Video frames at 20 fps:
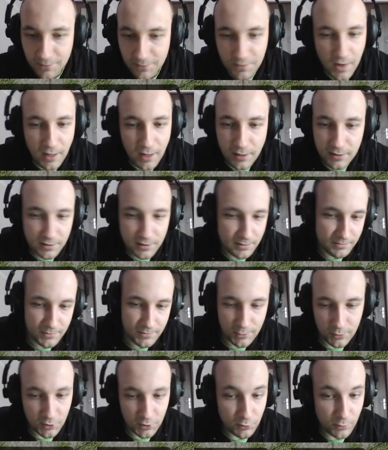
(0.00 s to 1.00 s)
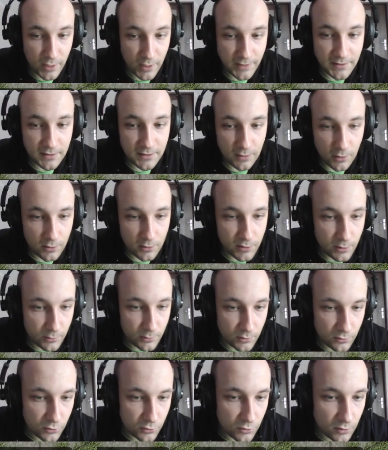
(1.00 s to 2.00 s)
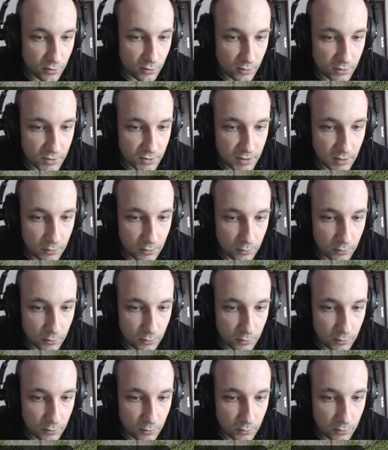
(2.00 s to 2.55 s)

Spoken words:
Valley to the west, although you should not seek